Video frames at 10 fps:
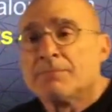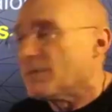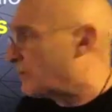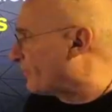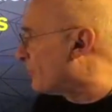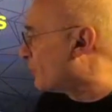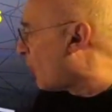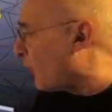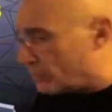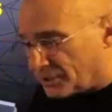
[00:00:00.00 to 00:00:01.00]
If you
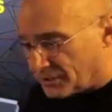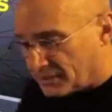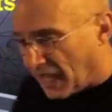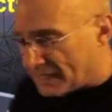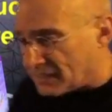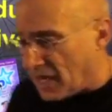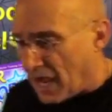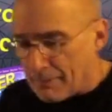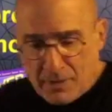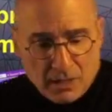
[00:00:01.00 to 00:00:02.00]
go to the
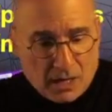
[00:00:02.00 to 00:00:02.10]
.com,